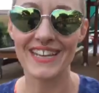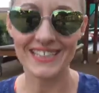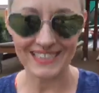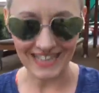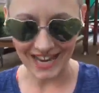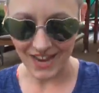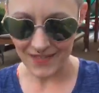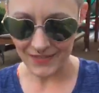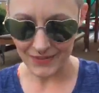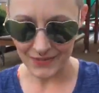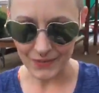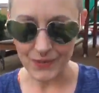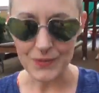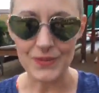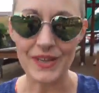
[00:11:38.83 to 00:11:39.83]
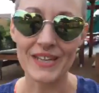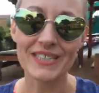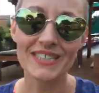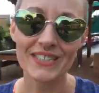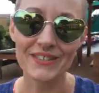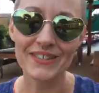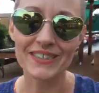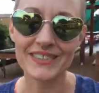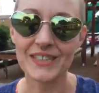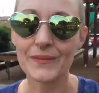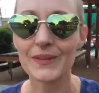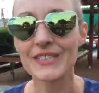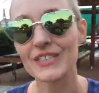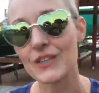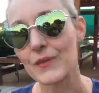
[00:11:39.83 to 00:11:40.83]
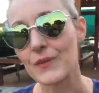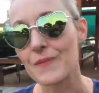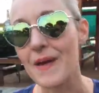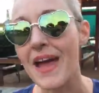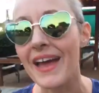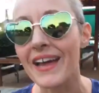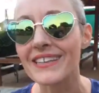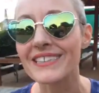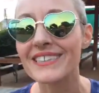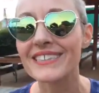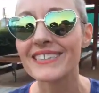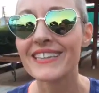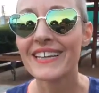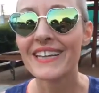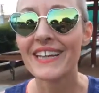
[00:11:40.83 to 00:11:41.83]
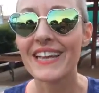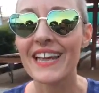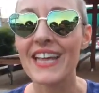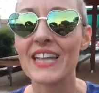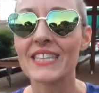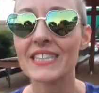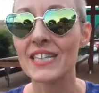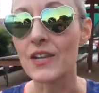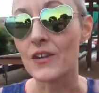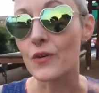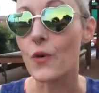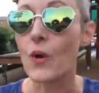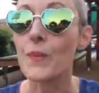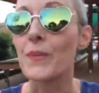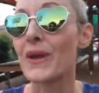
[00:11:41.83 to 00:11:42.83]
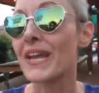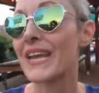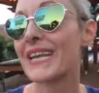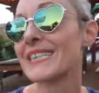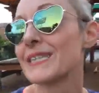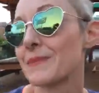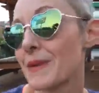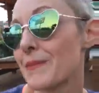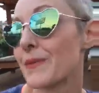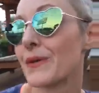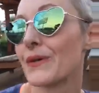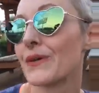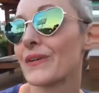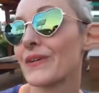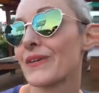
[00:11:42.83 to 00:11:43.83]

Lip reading: Because I have a role play series that I want to start with Max, and it's going to incorporate guest people.